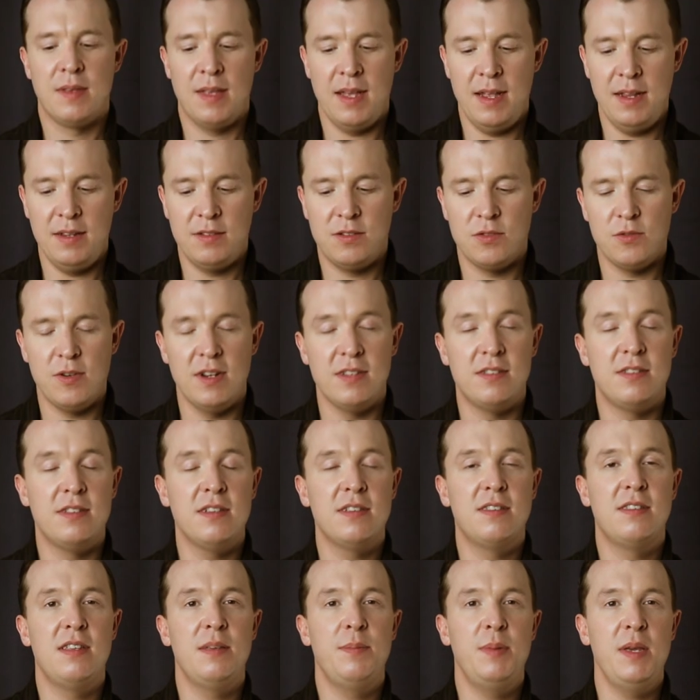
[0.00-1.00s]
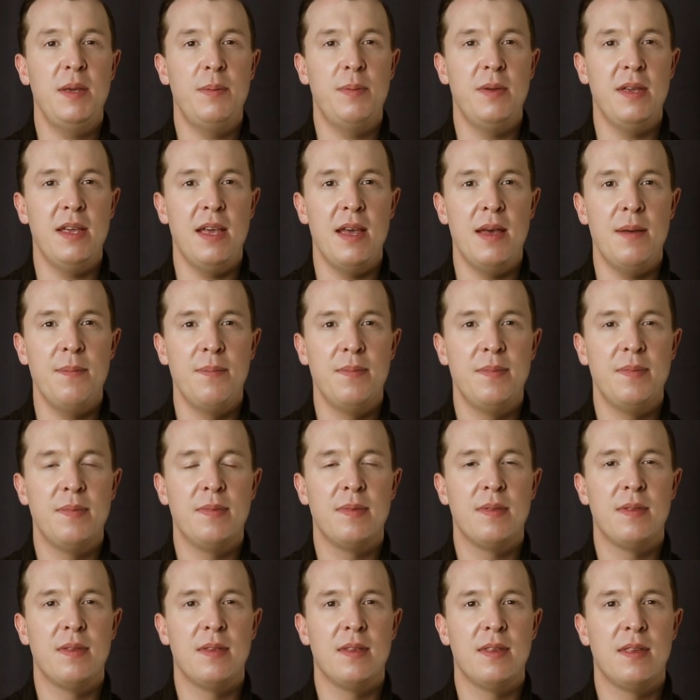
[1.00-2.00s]
Okay, so we're at 60 BPM
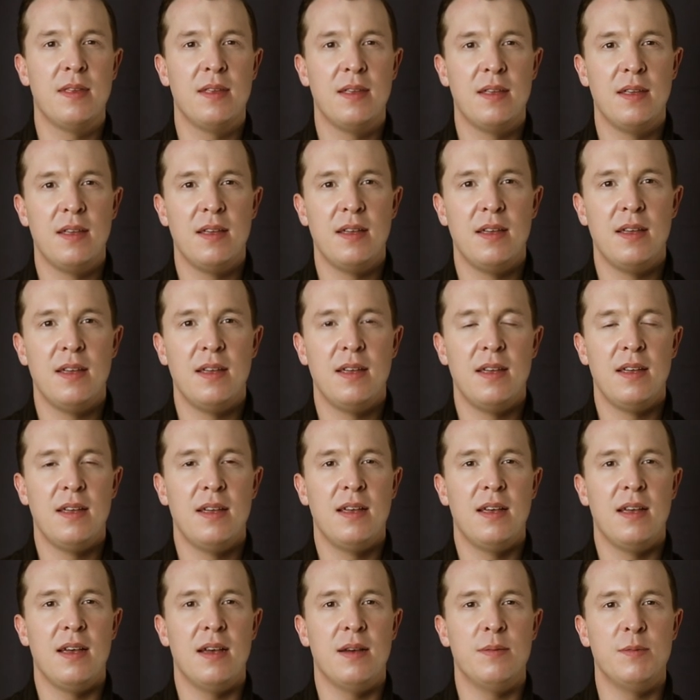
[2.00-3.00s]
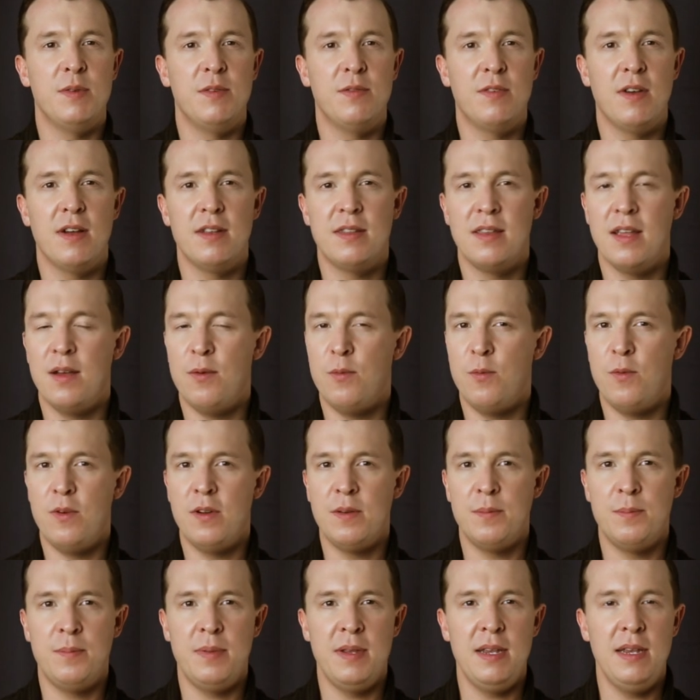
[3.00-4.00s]
and we've got that
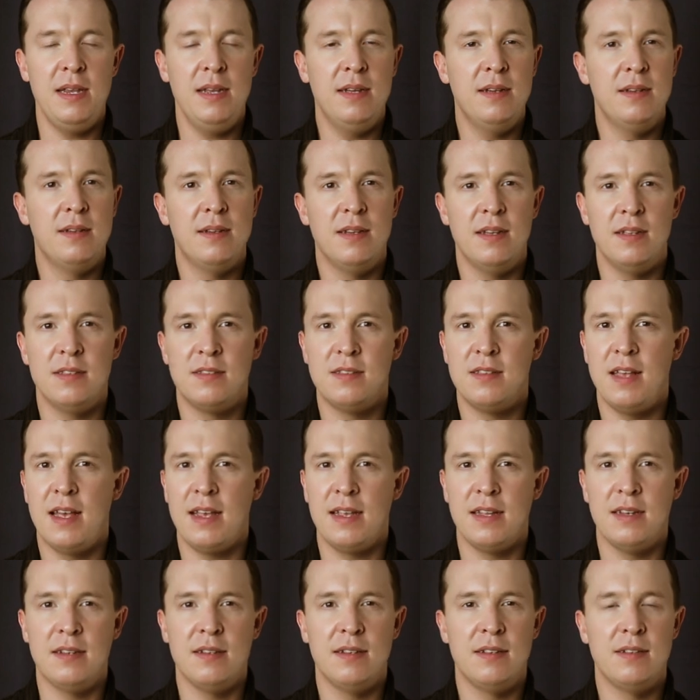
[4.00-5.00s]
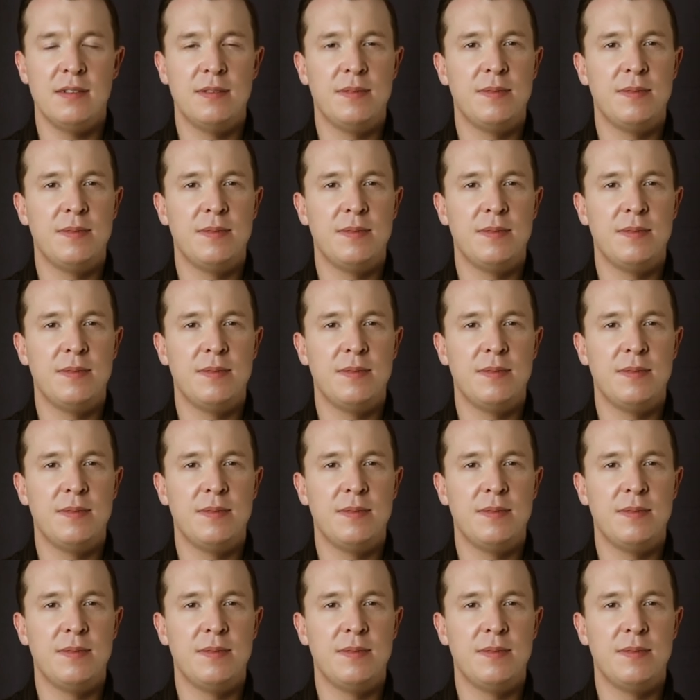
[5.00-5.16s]
one beat a second.